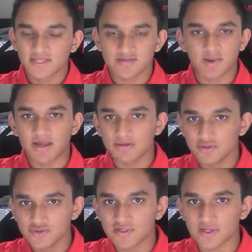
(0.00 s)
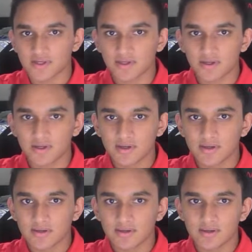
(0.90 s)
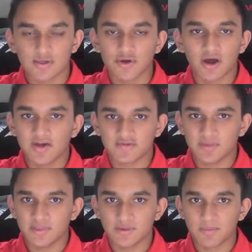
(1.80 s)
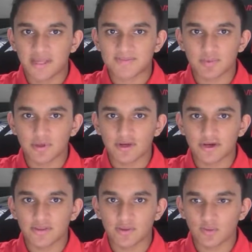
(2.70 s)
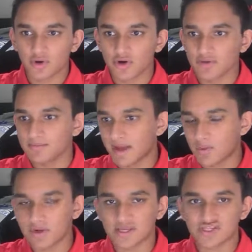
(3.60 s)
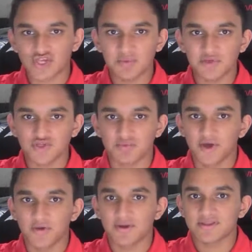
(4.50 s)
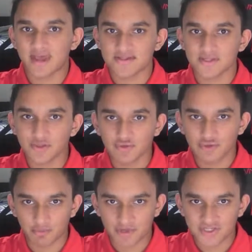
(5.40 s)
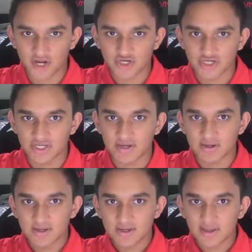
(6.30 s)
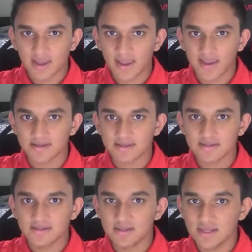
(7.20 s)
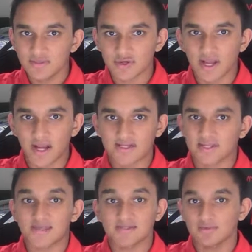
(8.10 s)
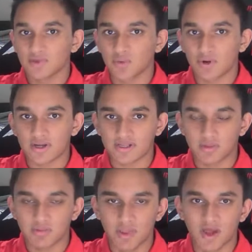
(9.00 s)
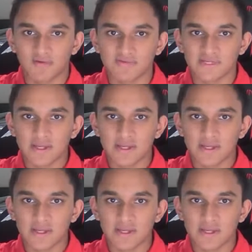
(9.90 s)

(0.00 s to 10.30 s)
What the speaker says: despite losing. You don't have to be the best player in the world by winning a championship. No, it has to do with your production, and neither Giannis hasn't been winning in the playoffs,